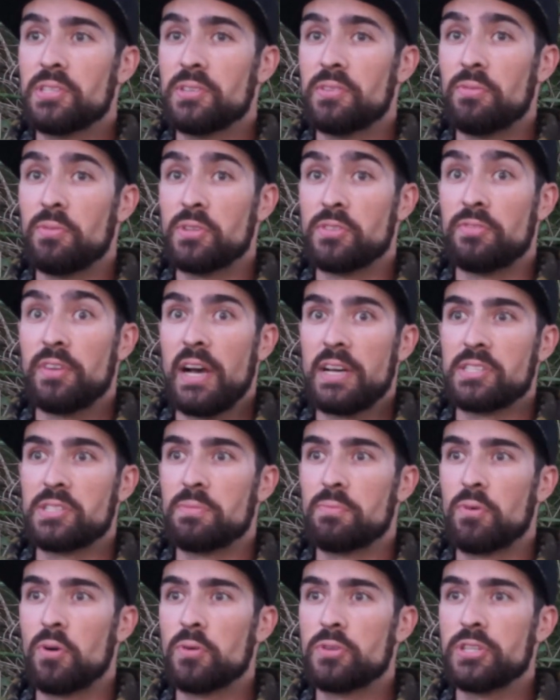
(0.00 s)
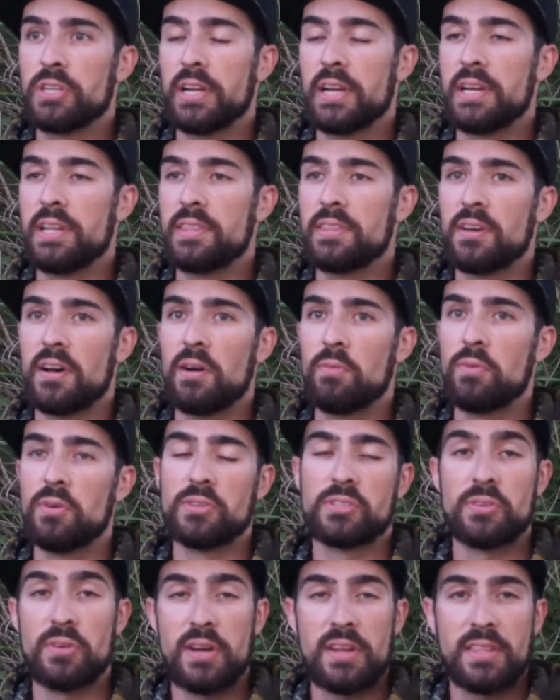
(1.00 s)
was fast approaching, and he thought, well,
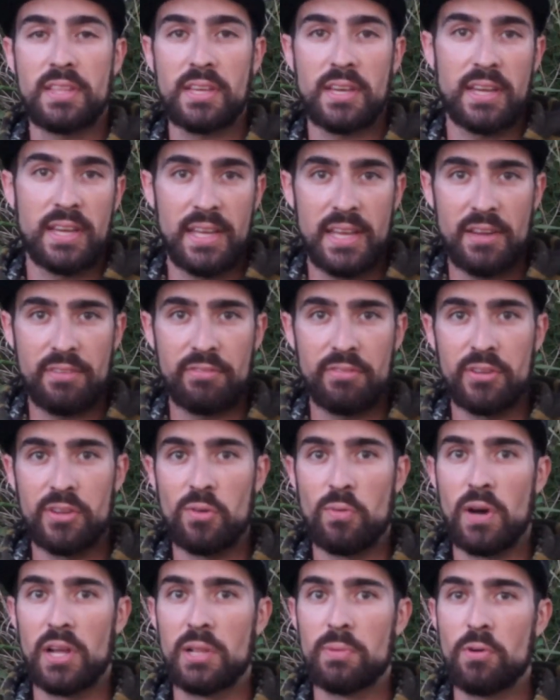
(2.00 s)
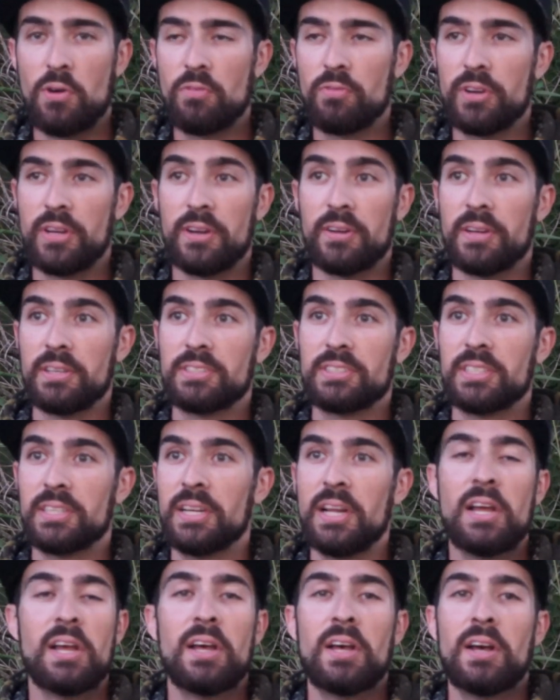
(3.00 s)
is there anything I could get for you while I'm over here? I said,
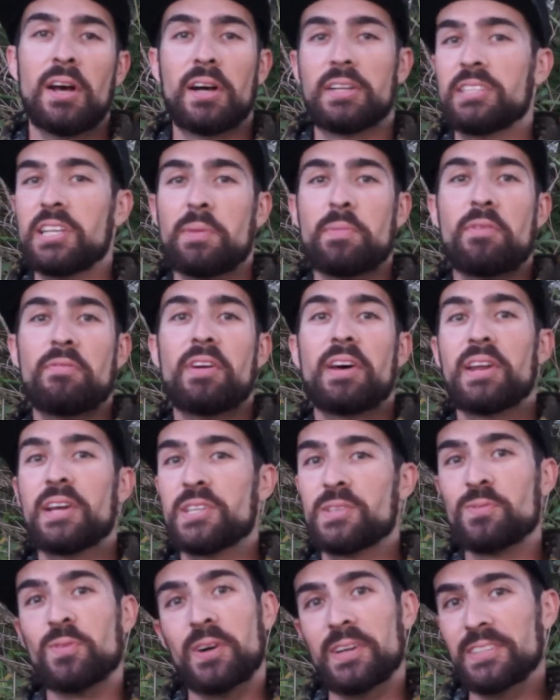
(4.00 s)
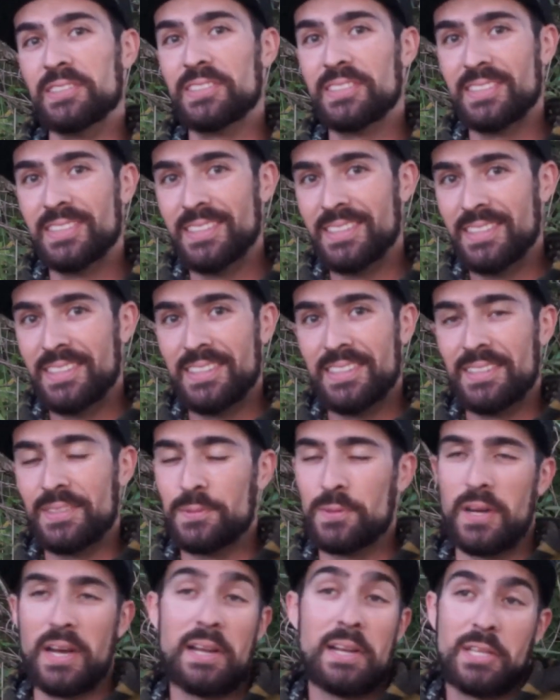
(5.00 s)
a tub of NS1s,
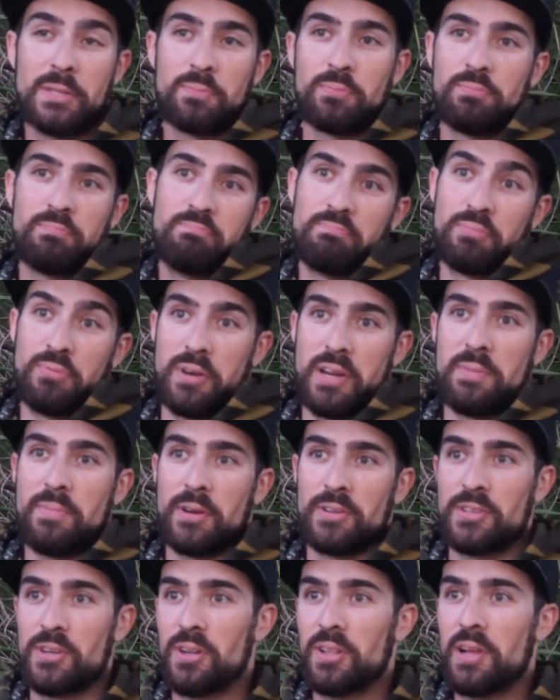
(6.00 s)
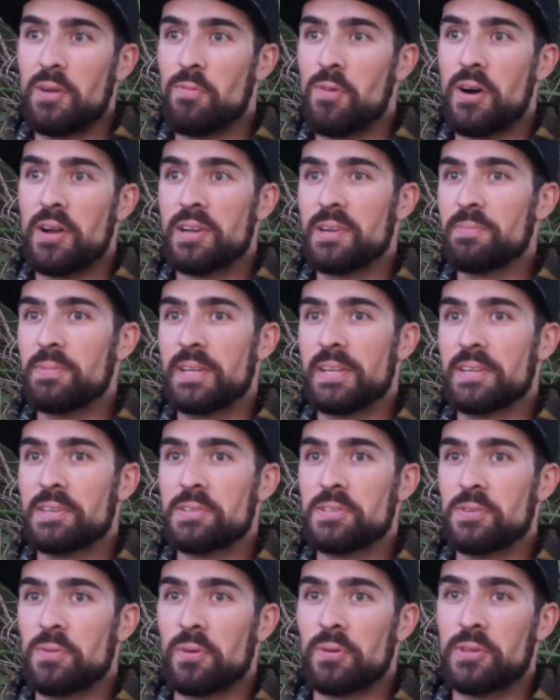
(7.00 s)
right? That's pretty much all I wanted,
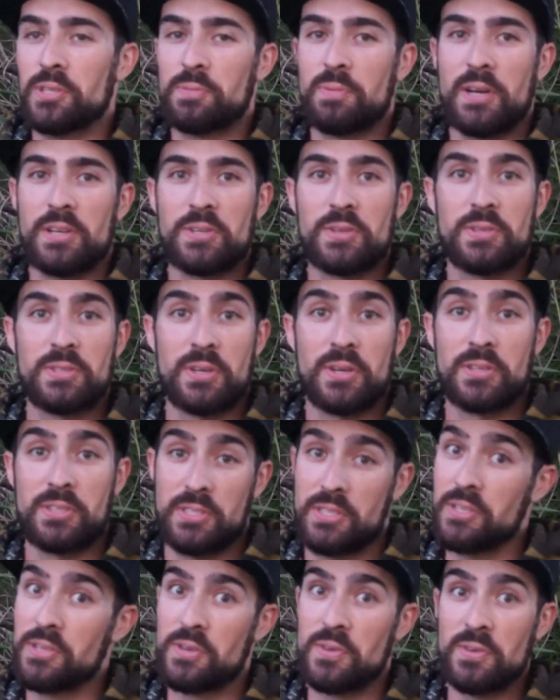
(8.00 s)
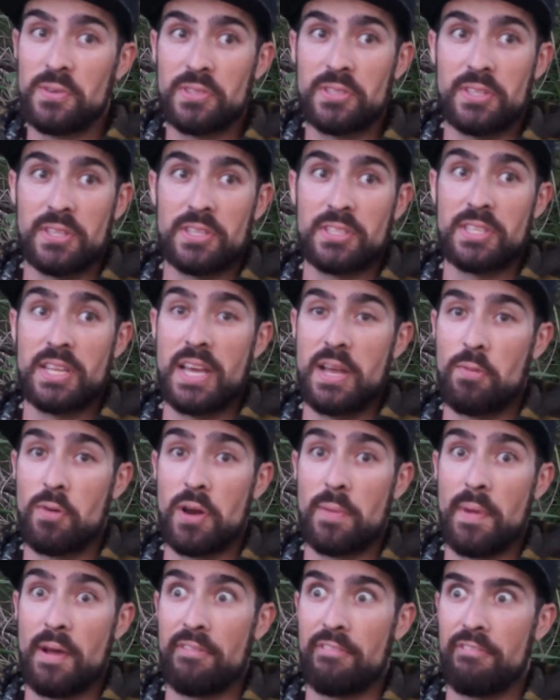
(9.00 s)
because Northern Specials are still, to this day,
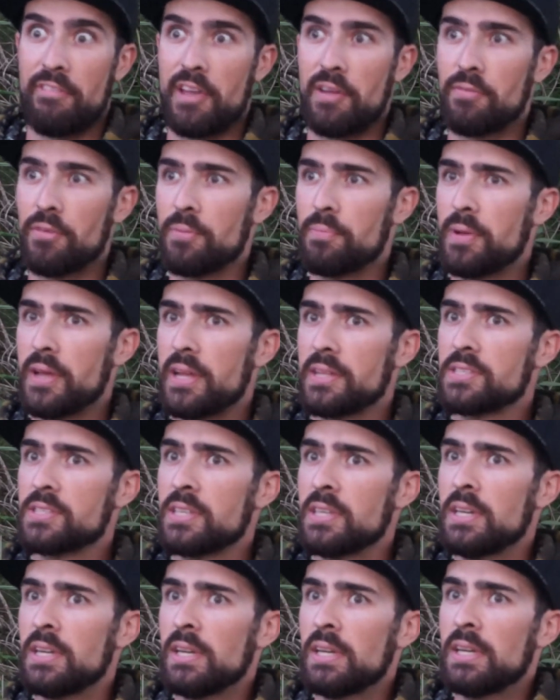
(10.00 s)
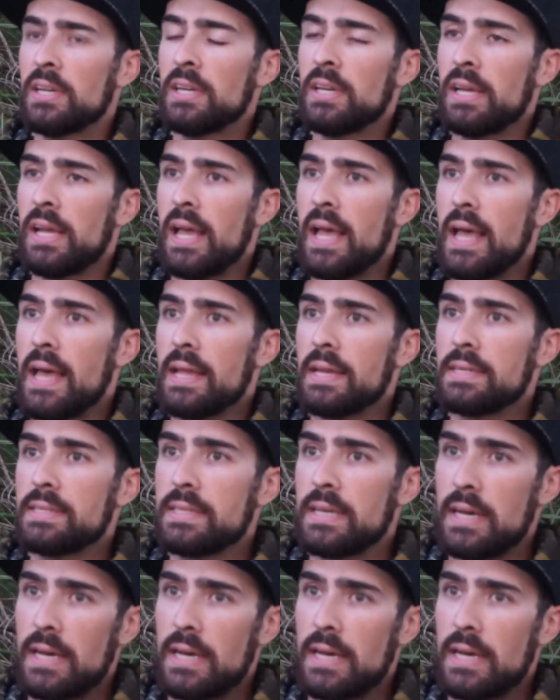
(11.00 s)
one of my favorite baits. And